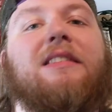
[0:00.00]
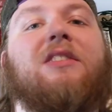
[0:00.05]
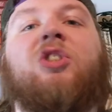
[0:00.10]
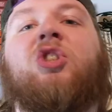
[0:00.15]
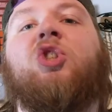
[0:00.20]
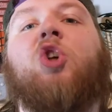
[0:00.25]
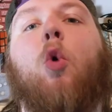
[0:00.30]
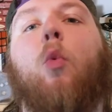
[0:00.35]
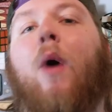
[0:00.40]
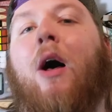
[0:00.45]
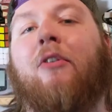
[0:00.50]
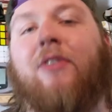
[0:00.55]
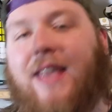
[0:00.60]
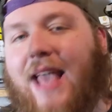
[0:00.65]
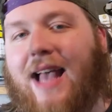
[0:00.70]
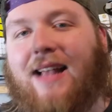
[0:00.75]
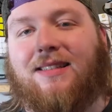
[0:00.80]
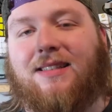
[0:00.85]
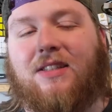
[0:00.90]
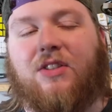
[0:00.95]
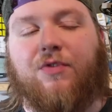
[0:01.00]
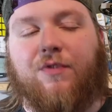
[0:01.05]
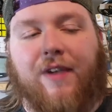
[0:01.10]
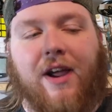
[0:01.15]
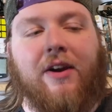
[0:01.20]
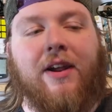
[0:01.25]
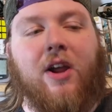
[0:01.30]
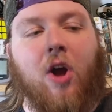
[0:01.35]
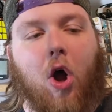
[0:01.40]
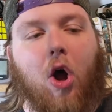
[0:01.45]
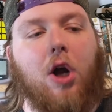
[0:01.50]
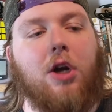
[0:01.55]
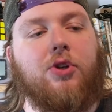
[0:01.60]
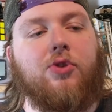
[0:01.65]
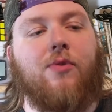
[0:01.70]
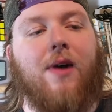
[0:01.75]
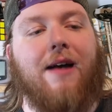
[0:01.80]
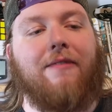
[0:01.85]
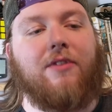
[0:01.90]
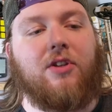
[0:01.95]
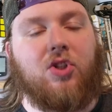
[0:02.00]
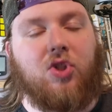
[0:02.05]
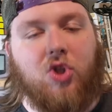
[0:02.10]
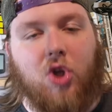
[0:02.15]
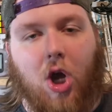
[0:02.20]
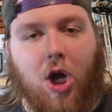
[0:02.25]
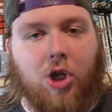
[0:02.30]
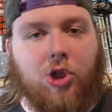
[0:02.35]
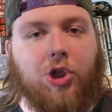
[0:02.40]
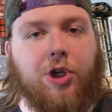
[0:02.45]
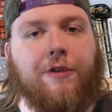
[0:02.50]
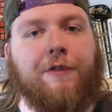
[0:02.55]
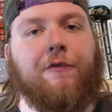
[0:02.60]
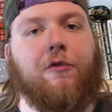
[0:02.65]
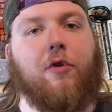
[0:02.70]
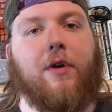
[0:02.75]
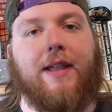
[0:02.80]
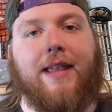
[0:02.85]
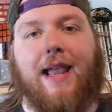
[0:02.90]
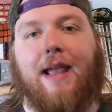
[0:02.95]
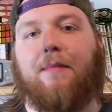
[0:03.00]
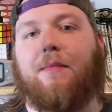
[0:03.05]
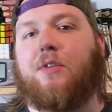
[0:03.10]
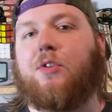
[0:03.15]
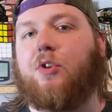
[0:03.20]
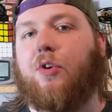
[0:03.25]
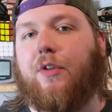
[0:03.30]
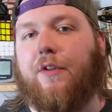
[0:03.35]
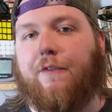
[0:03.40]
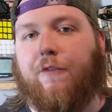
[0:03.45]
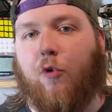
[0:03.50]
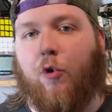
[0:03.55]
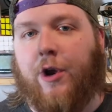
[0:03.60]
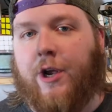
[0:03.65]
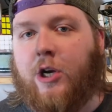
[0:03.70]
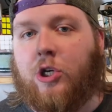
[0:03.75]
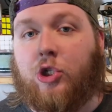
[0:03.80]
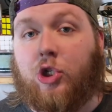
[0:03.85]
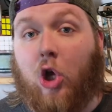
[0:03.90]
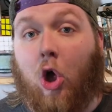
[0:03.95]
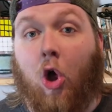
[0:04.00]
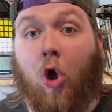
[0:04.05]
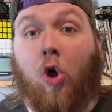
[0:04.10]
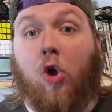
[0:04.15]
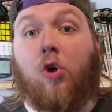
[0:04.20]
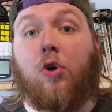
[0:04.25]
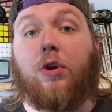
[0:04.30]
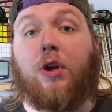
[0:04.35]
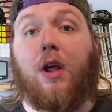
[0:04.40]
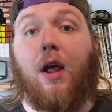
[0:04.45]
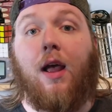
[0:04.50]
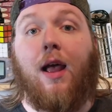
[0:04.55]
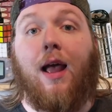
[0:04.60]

So while yes, it's very hard to have nostalgia for a game that's only 4 years old,